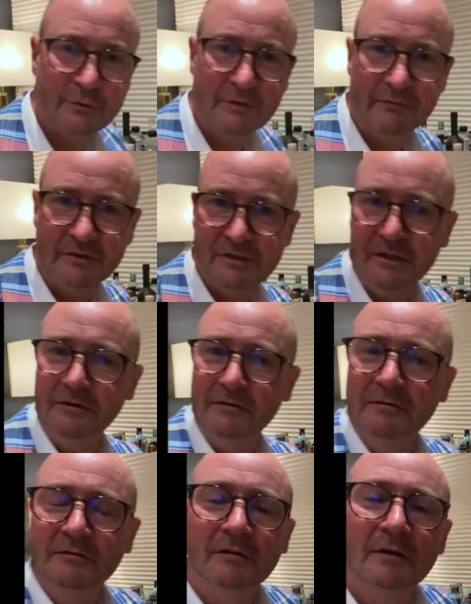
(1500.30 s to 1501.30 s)
to do another
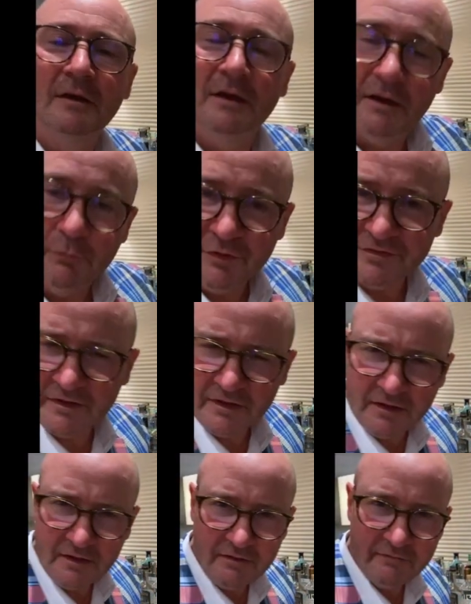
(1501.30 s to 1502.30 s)
gin,
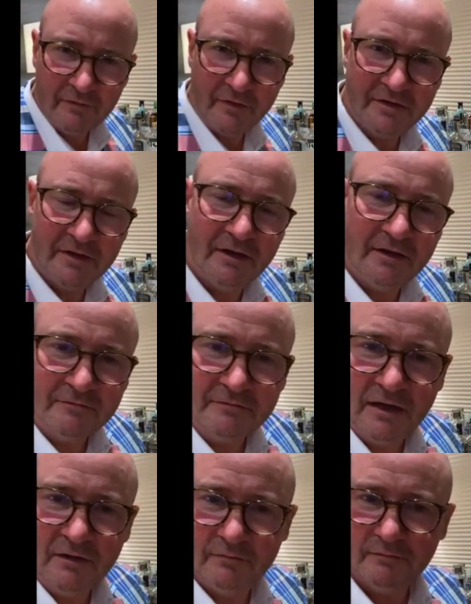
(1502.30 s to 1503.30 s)
whiskey, vodka,
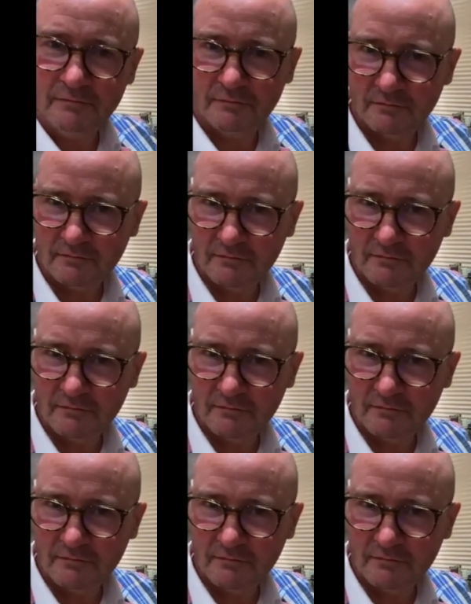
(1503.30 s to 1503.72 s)
rum?